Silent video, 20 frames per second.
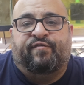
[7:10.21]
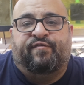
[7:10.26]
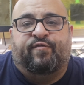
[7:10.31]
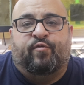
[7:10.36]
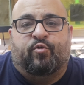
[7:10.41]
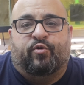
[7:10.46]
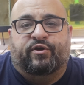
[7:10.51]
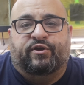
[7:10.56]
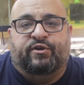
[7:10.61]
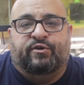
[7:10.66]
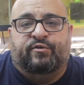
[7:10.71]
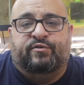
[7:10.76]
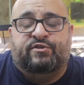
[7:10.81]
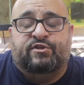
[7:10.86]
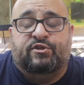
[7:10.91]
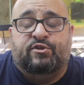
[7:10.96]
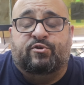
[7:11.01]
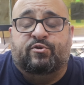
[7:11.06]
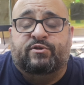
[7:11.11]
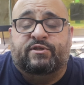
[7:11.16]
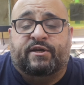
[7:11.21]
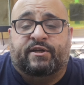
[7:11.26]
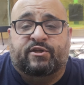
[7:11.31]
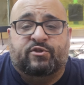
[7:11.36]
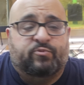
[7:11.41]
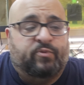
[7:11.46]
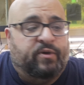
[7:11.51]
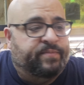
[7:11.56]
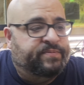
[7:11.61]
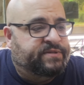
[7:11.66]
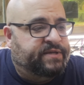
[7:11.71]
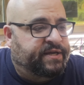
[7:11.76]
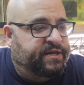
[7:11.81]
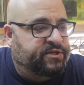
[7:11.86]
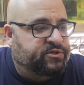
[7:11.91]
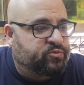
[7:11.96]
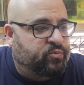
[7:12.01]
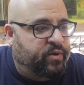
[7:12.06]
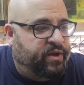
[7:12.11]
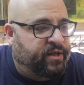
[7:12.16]
for you to use on his website
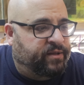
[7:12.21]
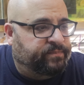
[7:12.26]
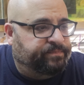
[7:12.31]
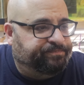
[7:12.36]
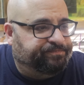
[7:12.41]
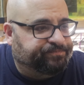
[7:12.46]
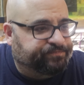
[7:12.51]
as well.